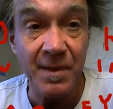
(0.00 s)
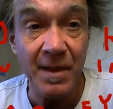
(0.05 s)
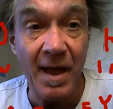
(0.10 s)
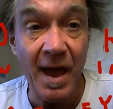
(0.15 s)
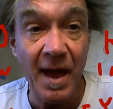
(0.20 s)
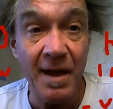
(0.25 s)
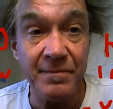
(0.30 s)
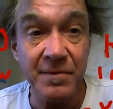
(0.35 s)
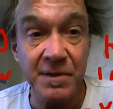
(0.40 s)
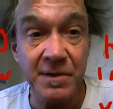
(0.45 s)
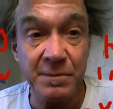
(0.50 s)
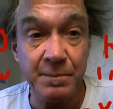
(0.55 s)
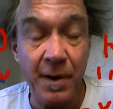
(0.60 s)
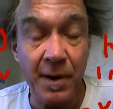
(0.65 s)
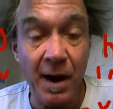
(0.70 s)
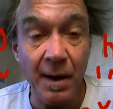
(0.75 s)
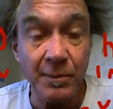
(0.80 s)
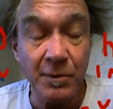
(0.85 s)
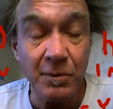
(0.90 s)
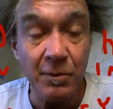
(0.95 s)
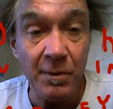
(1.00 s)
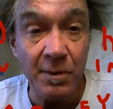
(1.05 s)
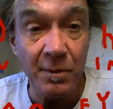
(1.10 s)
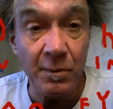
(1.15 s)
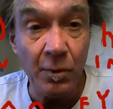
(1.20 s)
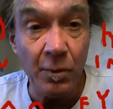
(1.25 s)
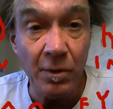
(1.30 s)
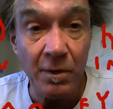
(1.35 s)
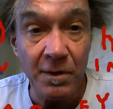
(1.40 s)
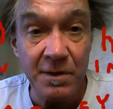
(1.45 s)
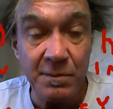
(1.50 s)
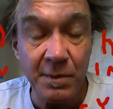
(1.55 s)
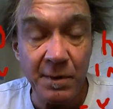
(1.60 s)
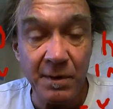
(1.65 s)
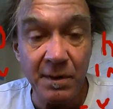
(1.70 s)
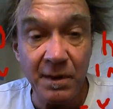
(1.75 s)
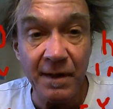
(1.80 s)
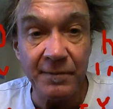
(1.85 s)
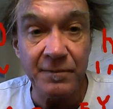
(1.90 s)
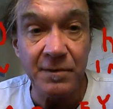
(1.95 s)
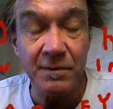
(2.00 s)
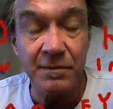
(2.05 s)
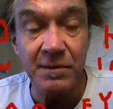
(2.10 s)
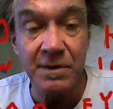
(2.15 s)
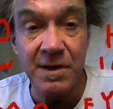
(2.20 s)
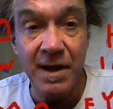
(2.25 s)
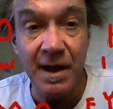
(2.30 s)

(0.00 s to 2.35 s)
have these popcorn wars with leftover